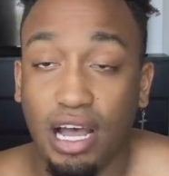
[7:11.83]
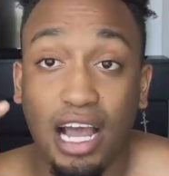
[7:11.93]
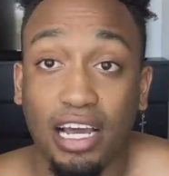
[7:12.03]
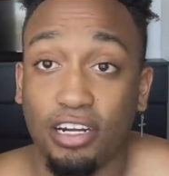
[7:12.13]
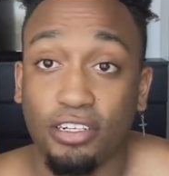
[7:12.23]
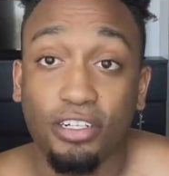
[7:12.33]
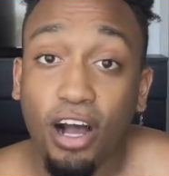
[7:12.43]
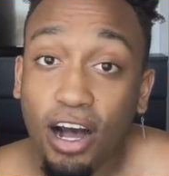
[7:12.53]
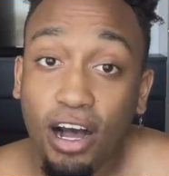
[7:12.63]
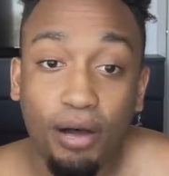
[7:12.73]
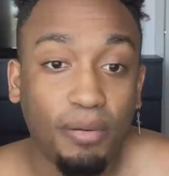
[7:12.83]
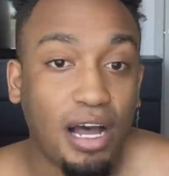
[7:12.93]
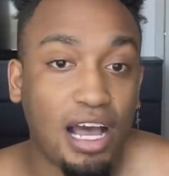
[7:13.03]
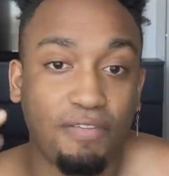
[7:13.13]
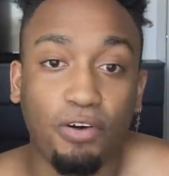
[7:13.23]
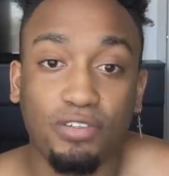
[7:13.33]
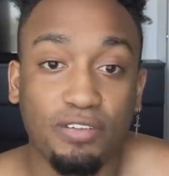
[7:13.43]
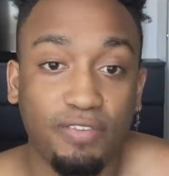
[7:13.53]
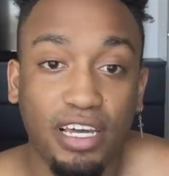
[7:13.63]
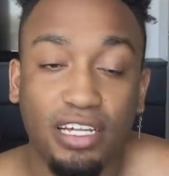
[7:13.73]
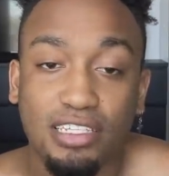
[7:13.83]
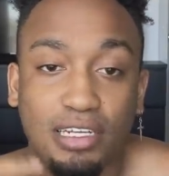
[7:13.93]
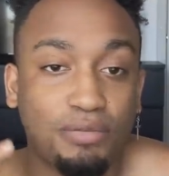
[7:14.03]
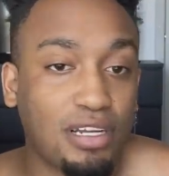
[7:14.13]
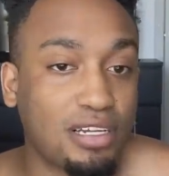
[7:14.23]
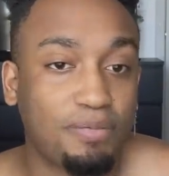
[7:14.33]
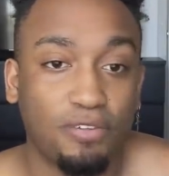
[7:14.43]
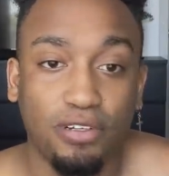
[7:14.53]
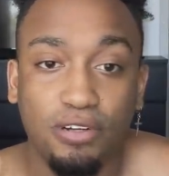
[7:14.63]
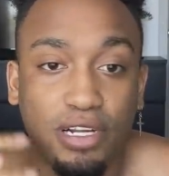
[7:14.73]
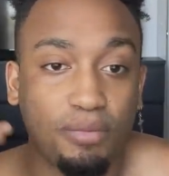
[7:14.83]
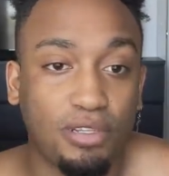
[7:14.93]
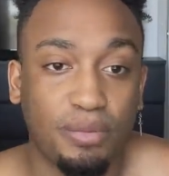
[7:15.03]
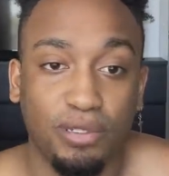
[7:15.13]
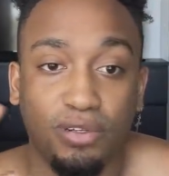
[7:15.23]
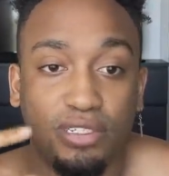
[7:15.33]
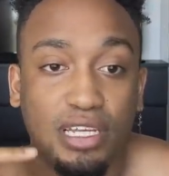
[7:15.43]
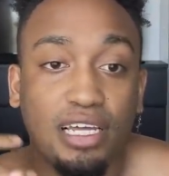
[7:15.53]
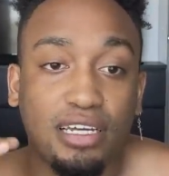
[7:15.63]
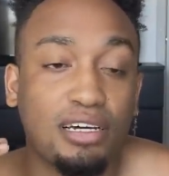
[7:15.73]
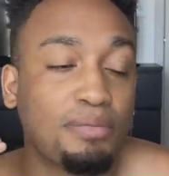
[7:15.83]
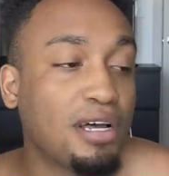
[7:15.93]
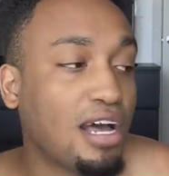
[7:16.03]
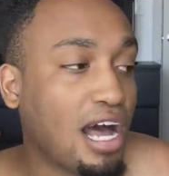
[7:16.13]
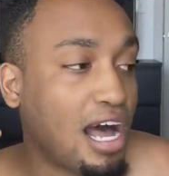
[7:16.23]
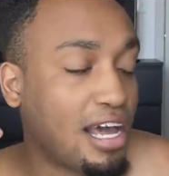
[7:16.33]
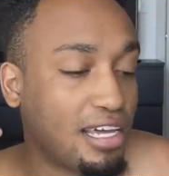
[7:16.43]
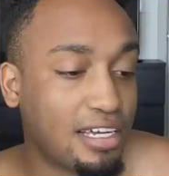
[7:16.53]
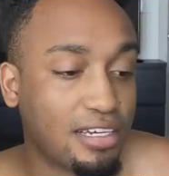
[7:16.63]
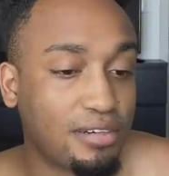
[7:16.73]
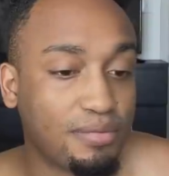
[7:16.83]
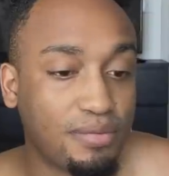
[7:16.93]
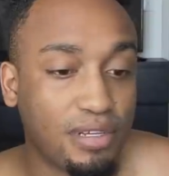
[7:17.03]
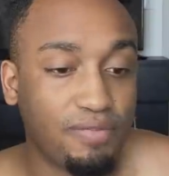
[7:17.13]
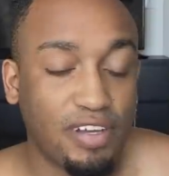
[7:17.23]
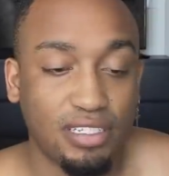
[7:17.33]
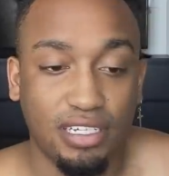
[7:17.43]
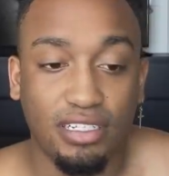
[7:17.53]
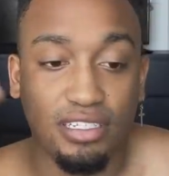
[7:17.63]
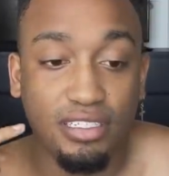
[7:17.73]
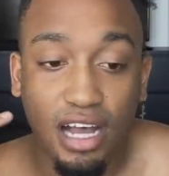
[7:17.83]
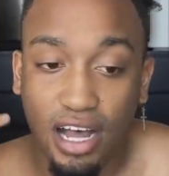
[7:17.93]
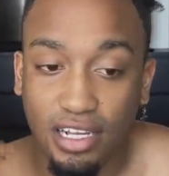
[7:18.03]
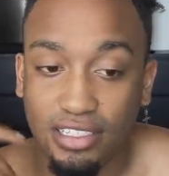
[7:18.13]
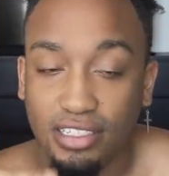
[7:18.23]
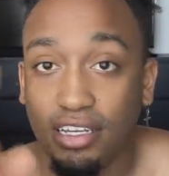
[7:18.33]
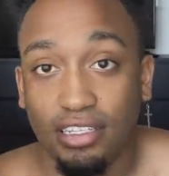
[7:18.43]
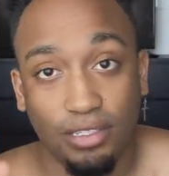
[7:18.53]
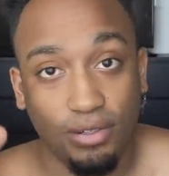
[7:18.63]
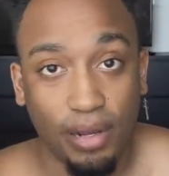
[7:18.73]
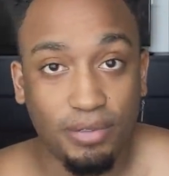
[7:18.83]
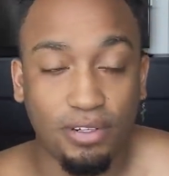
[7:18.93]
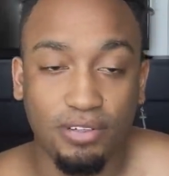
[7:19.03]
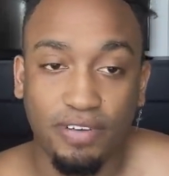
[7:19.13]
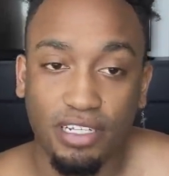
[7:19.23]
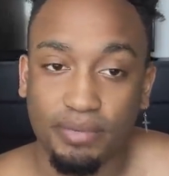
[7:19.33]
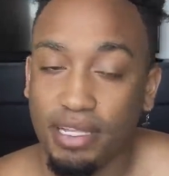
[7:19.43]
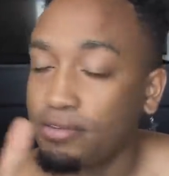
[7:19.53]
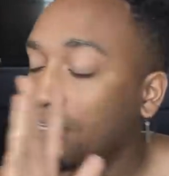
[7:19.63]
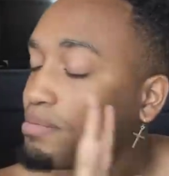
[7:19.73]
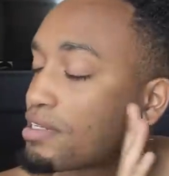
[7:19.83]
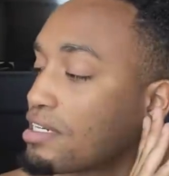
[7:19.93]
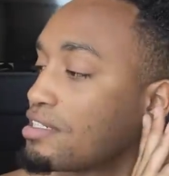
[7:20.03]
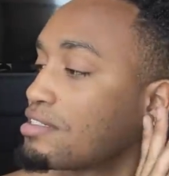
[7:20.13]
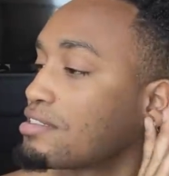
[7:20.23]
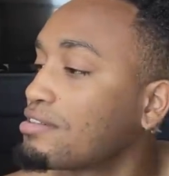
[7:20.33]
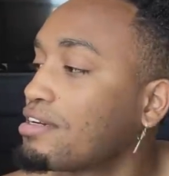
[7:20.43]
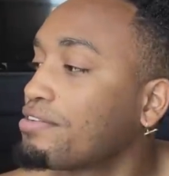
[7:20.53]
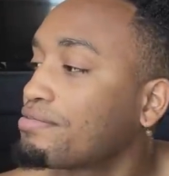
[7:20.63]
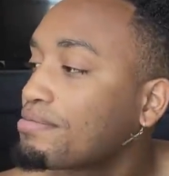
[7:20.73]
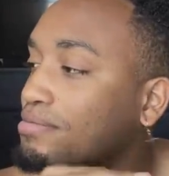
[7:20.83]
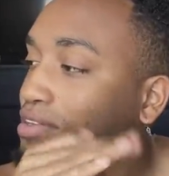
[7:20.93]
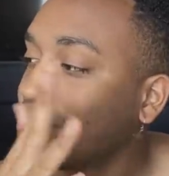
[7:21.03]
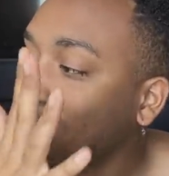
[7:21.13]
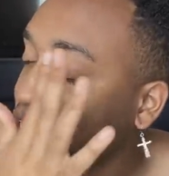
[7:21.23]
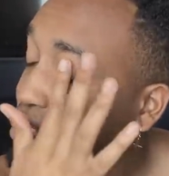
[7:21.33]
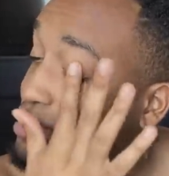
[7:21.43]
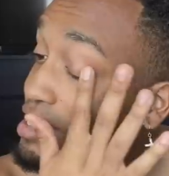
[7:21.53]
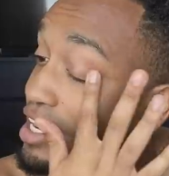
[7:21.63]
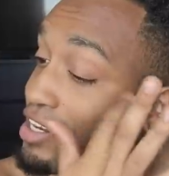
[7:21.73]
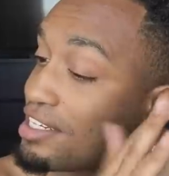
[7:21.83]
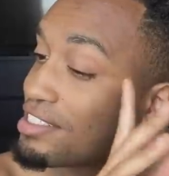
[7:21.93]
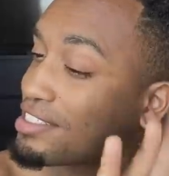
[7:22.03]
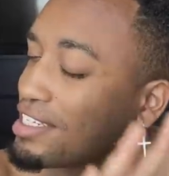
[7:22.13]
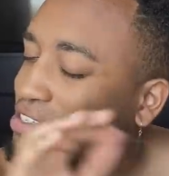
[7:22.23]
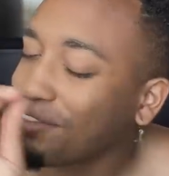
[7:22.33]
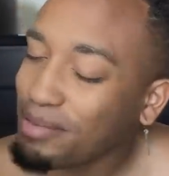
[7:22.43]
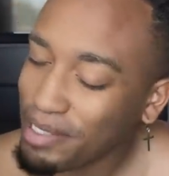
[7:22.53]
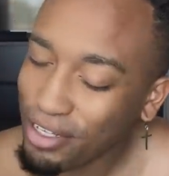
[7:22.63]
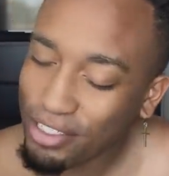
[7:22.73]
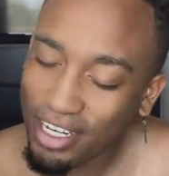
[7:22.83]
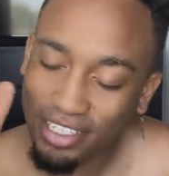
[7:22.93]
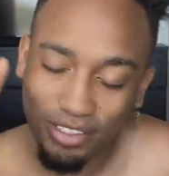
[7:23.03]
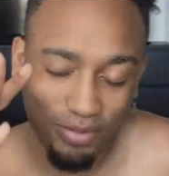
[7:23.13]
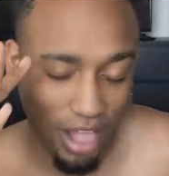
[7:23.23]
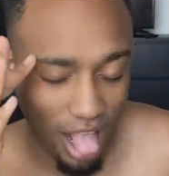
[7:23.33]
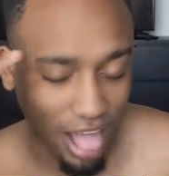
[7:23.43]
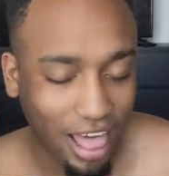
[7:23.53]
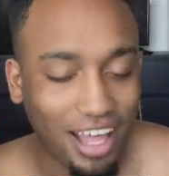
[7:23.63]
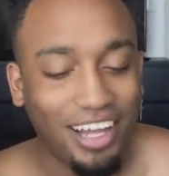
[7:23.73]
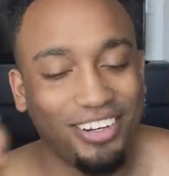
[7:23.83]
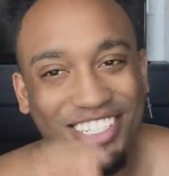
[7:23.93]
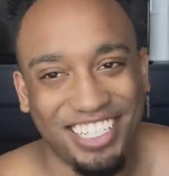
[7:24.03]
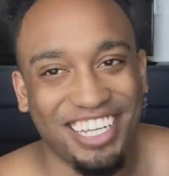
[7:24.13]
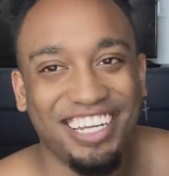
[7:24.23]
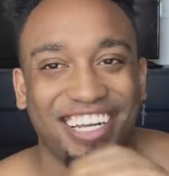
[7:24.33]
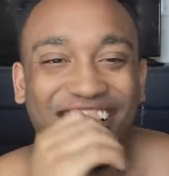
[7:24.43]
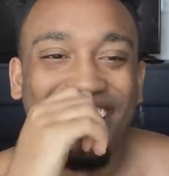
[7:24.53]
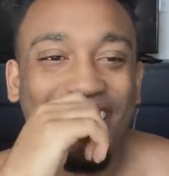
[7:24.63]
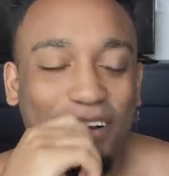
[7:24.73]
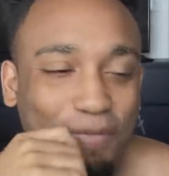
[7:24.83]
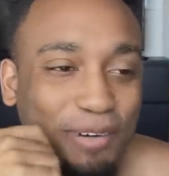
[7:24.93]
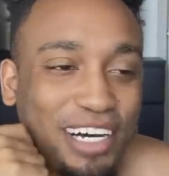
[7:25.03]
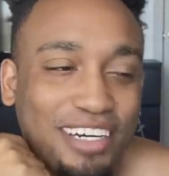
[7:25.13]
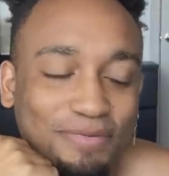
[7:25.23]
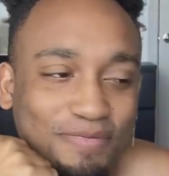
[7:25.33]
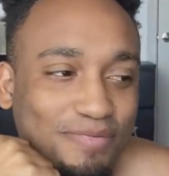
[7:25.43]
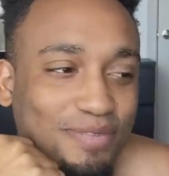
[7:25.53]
I got a job, I have OnlyFans. Like, I'm trying to create multiple sources of income. I am investing in the stocks. Subscribe to OnlyFans, by the way, because, you know, if you're trying to see all this, because I know some of y'all trying to. I'm just kidding. But